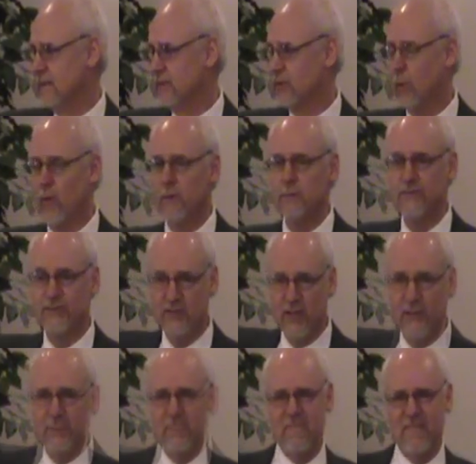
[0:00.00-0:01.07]
So one was
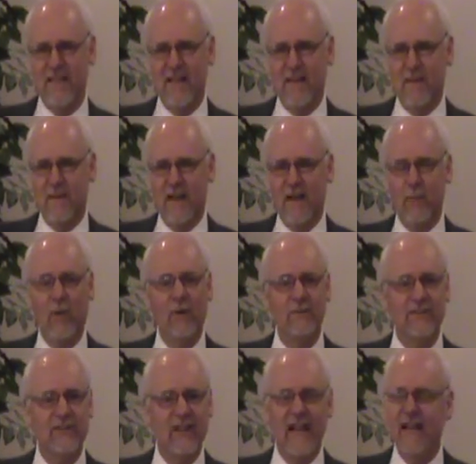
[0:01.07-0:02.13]
Southern, and one
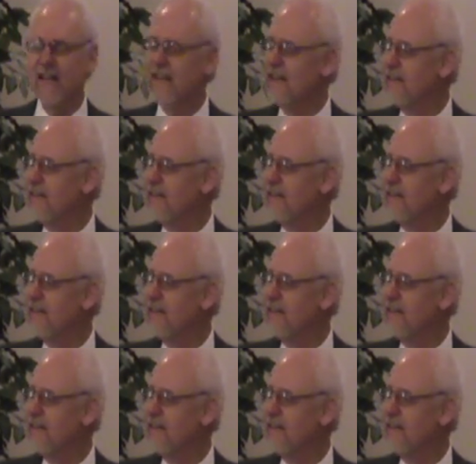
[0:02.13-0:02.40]
was saying